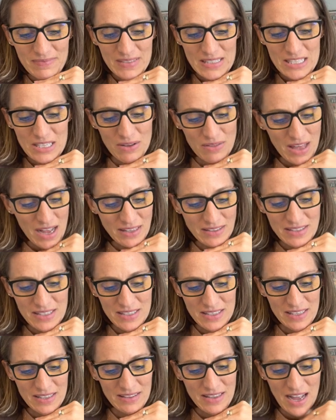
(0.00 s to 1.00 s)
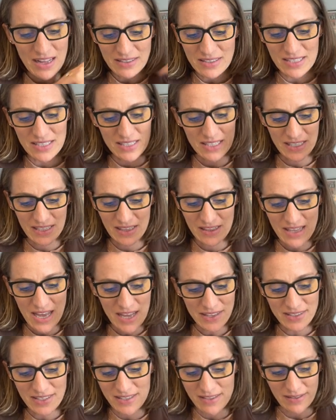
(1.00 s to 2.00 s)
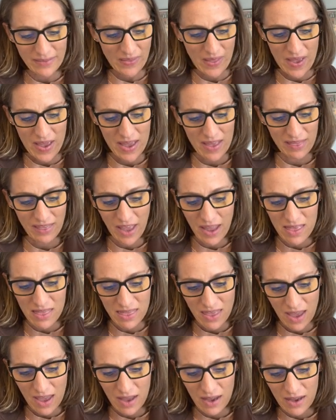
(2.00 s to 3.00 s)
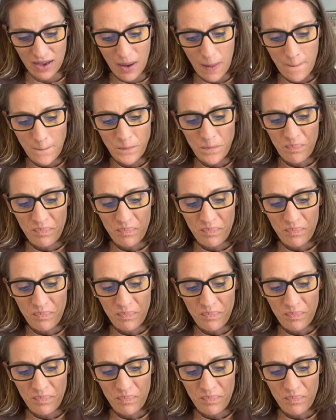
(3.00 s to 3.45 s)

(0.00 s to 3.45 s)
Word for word: so that's, that's the, that's the light, light thing